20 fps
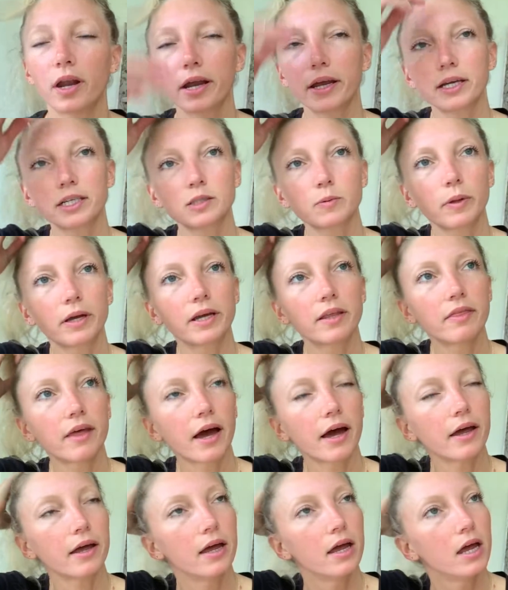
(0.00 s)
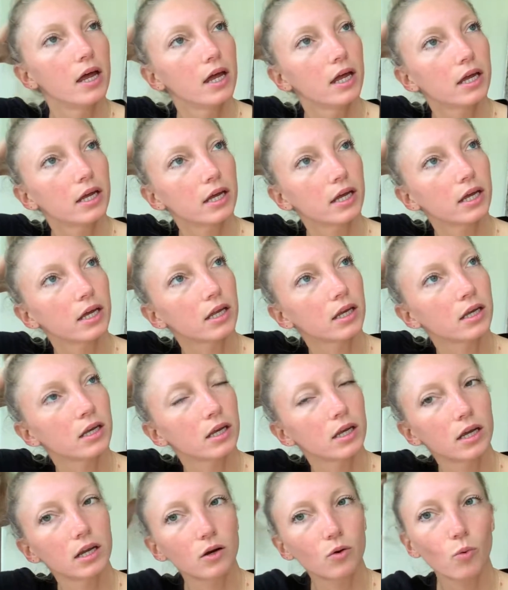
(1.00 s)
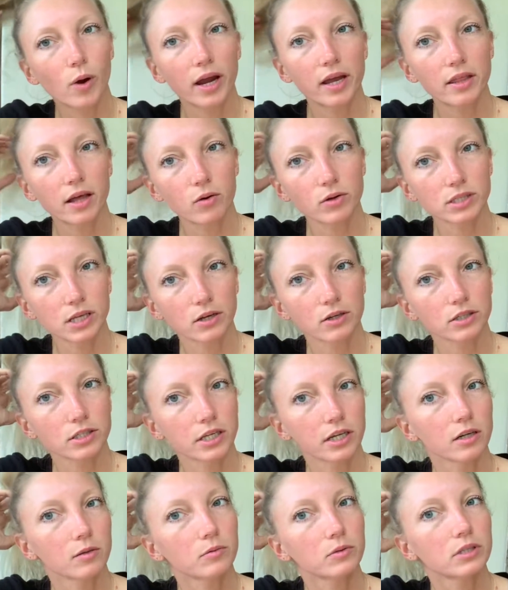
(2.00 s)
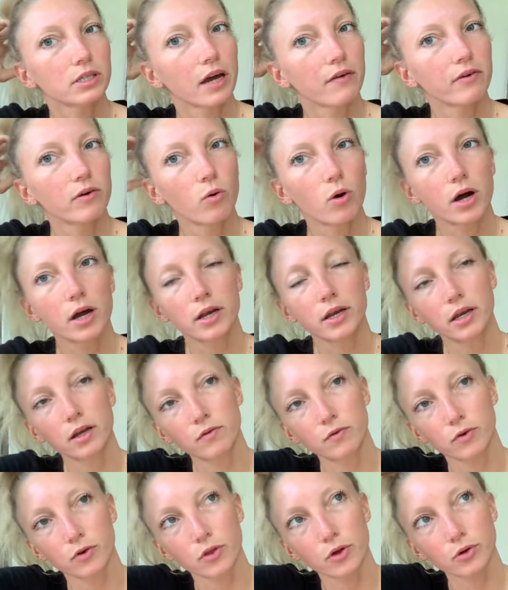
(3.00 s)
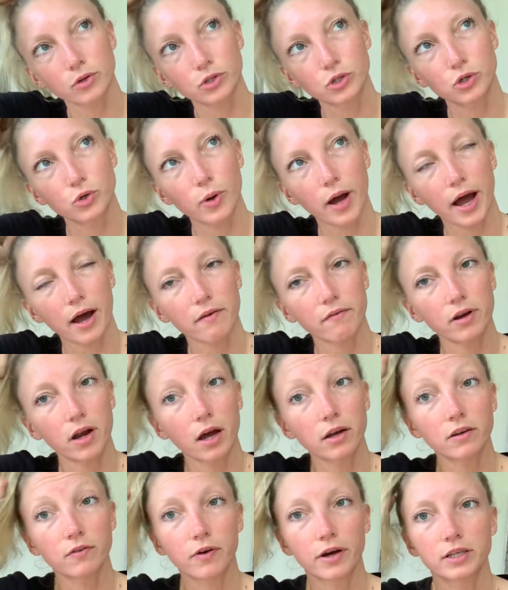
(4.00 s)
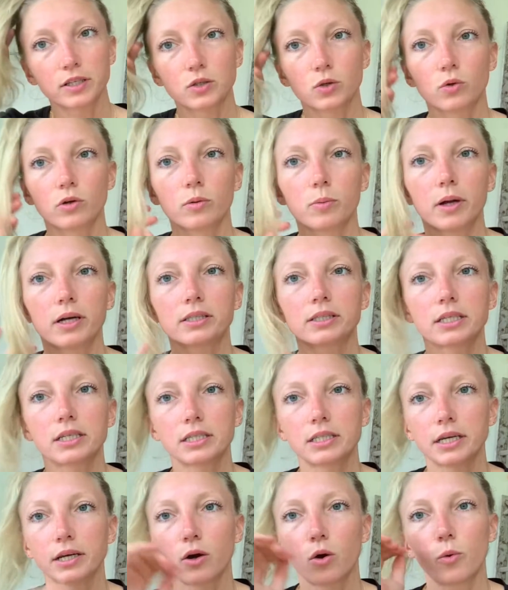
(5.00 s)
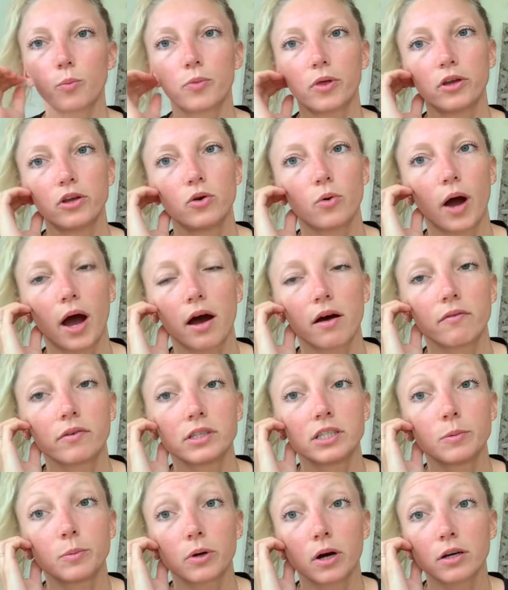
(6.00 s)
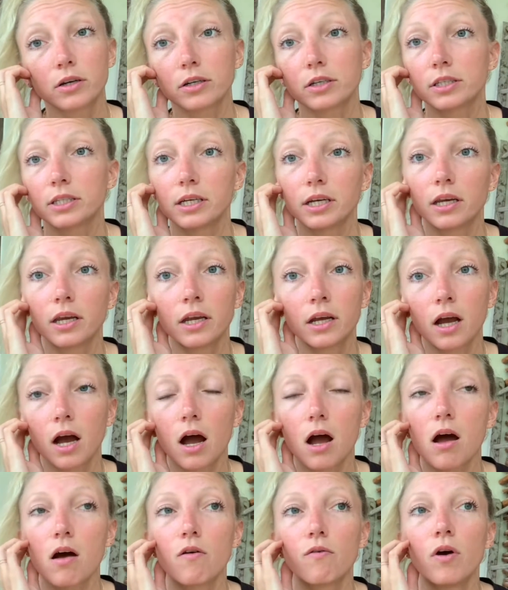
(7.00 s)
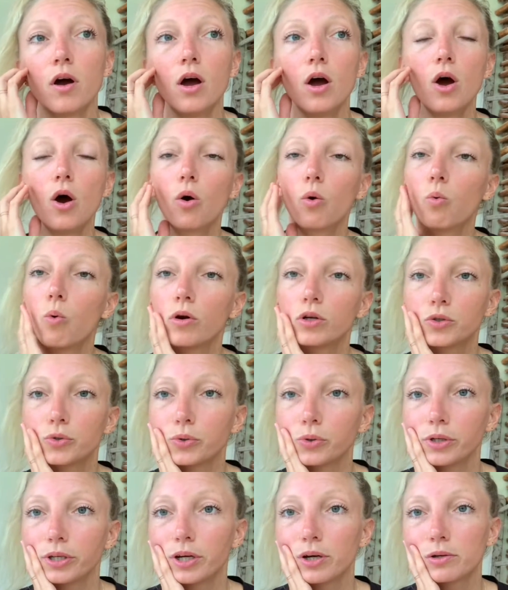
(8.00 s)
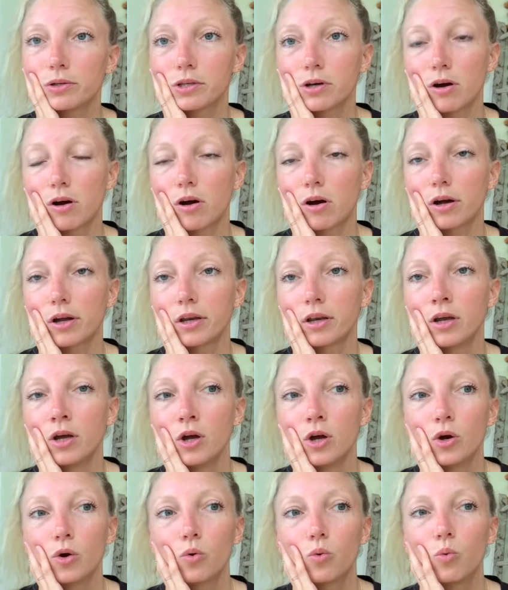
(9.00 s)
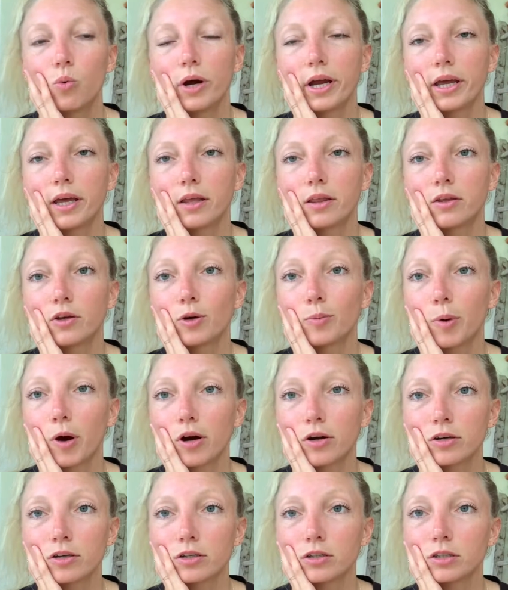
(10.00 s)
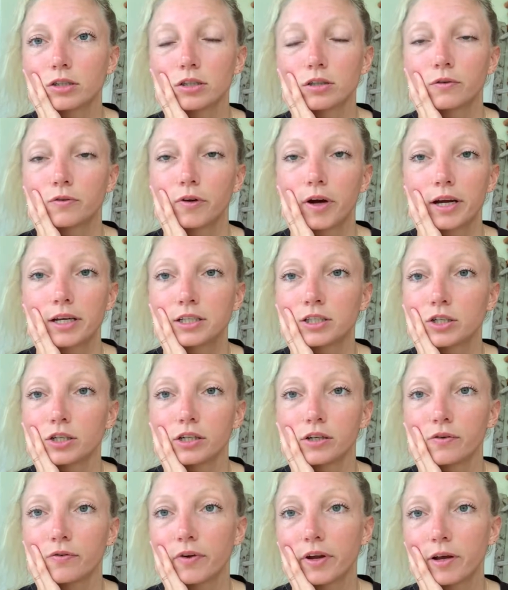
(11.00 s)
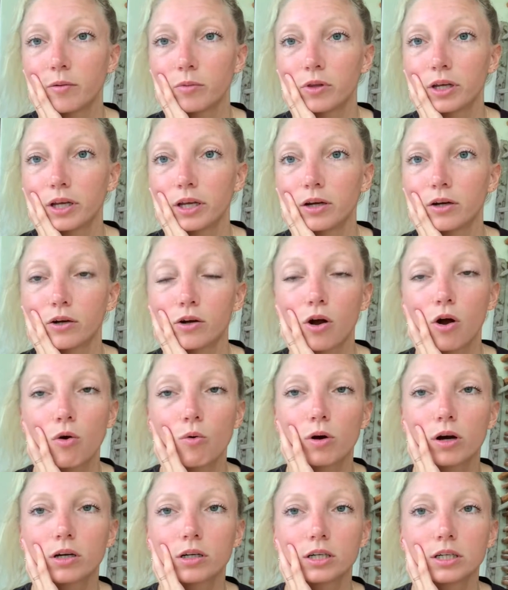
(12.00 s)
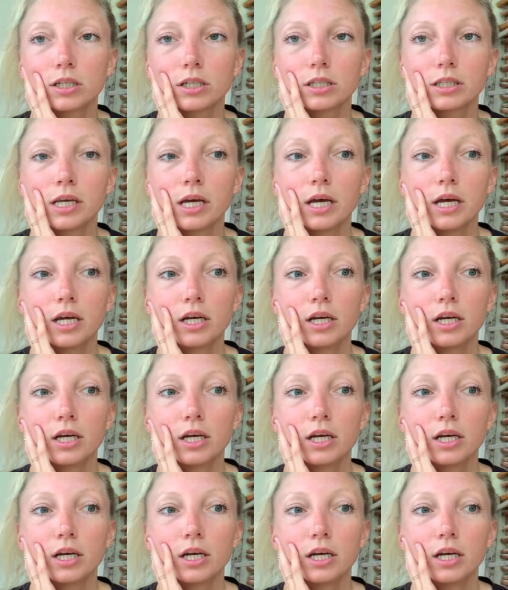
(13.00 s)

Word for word: I explained that in, in a way that was understandable to everyone. And for those who have an undefined solar plexus, I hope that you have a deeper understanding of what truly goes on with your partners or your friends or your family or coworkers.